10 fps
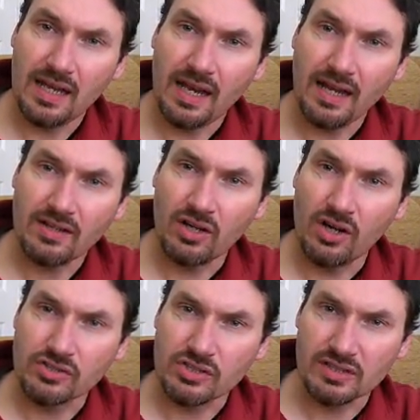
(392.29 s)
It
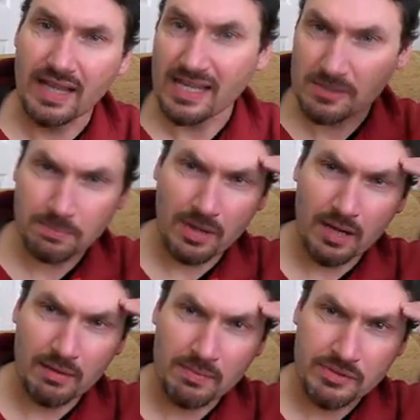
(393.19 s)
causes less
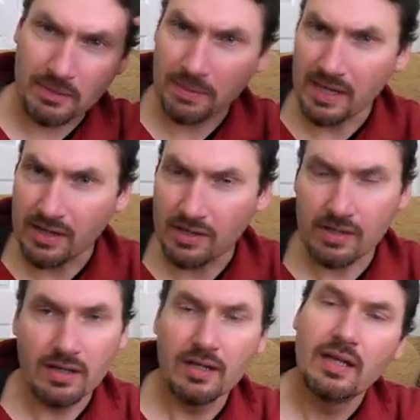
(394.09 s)
problems up here.
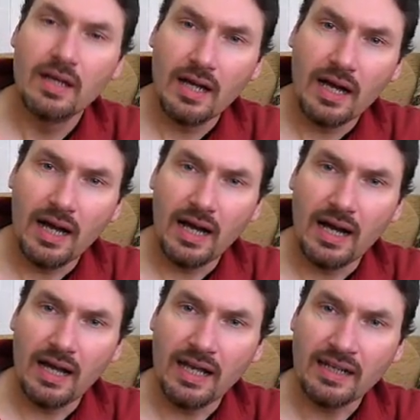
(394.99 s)

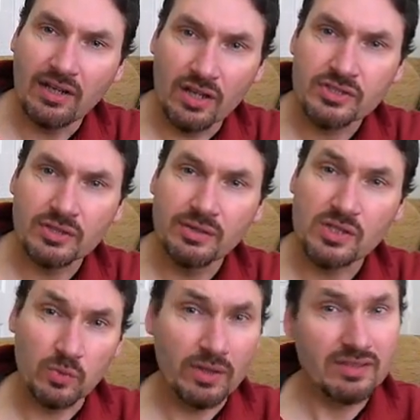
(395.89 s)
And it also
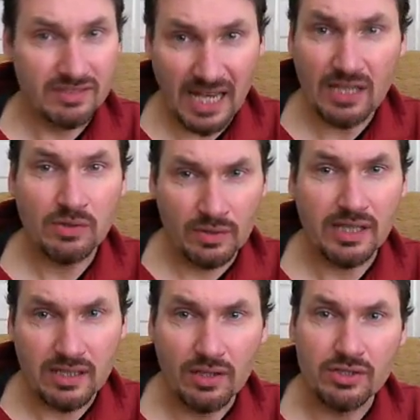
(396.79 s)
is what
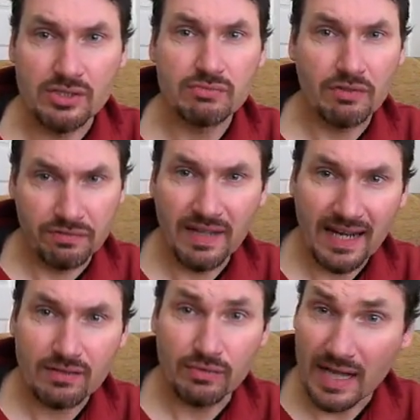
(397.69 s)
genuinely does
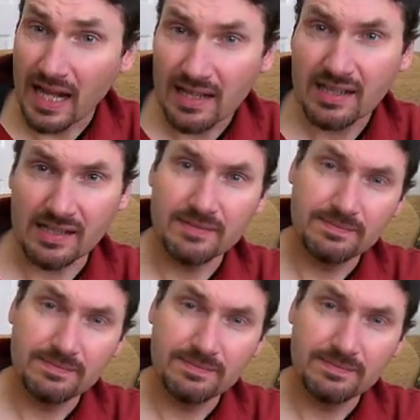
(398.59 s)
reflect reality.